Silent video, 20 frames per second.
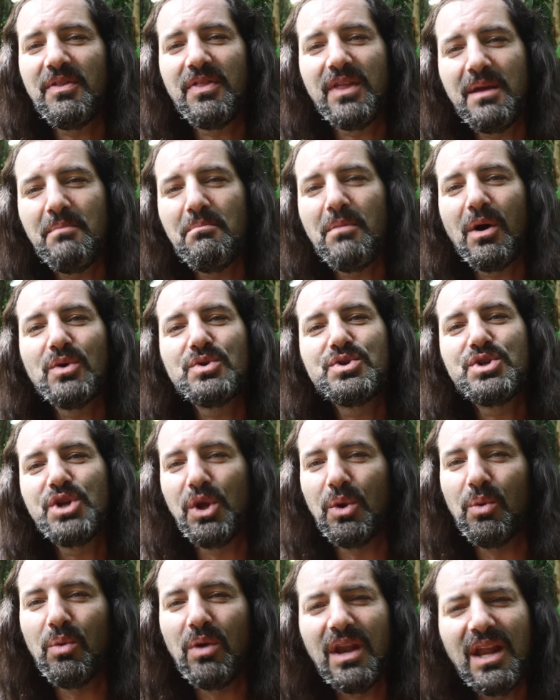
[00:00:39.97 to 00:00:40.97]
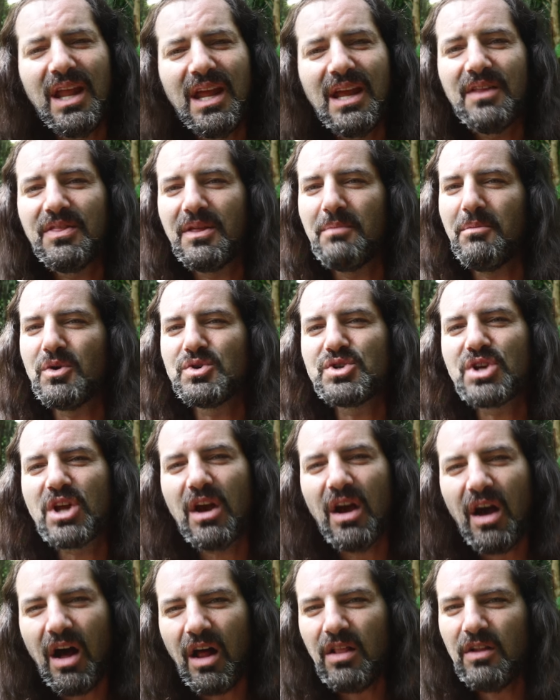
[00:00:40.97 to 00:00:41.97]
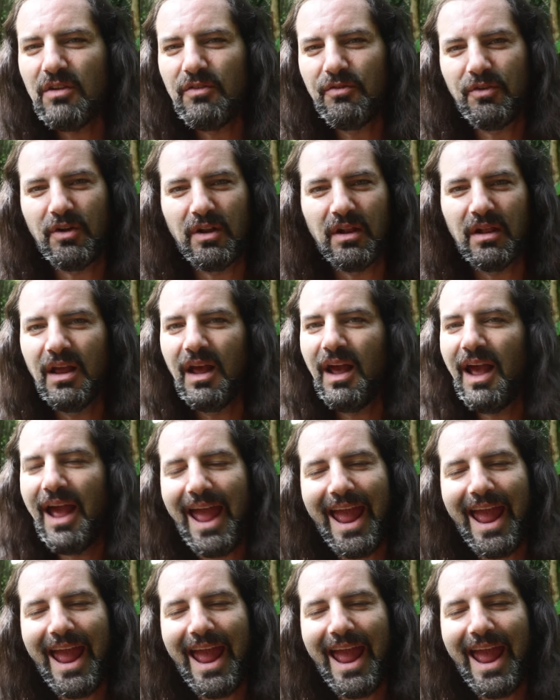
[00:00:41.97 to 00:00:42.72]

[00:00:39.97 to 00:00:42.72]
of the most unique, the most colorful